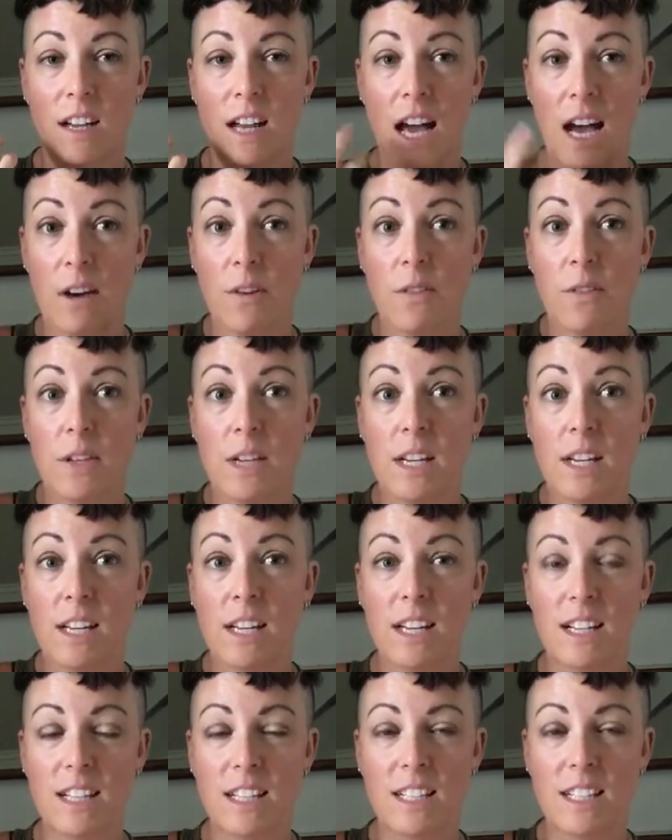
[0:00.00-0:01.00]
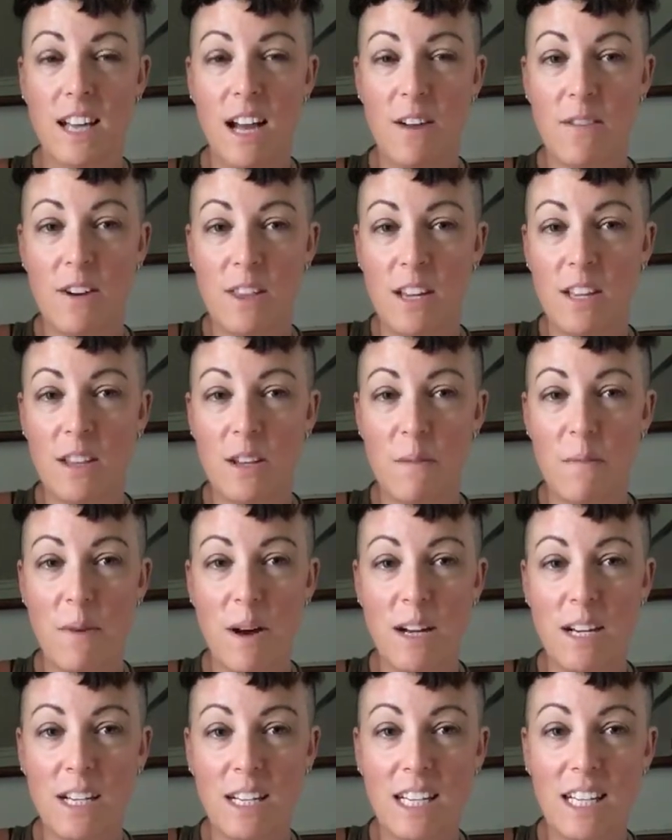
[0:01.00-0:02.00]
healthy and it's everything their
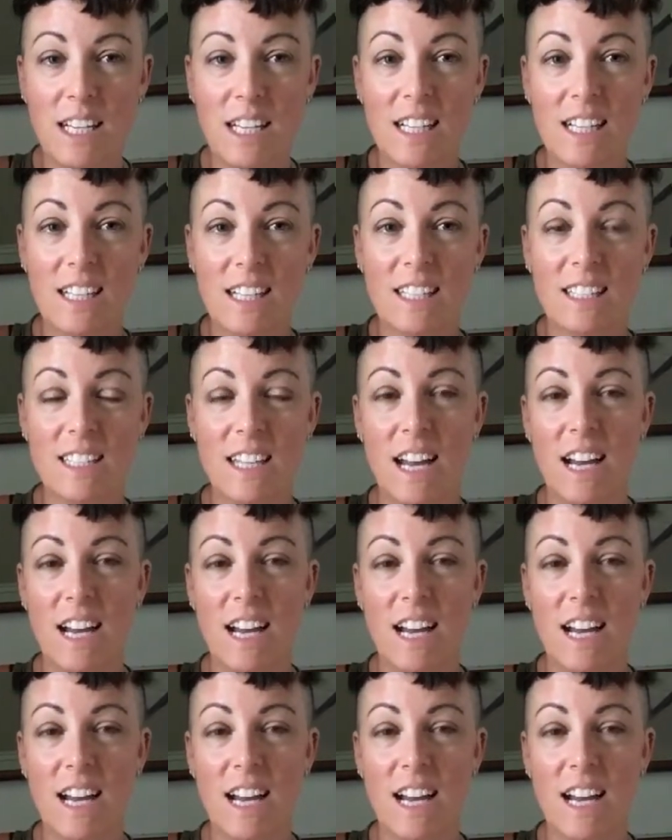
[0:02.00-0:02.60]
body needs,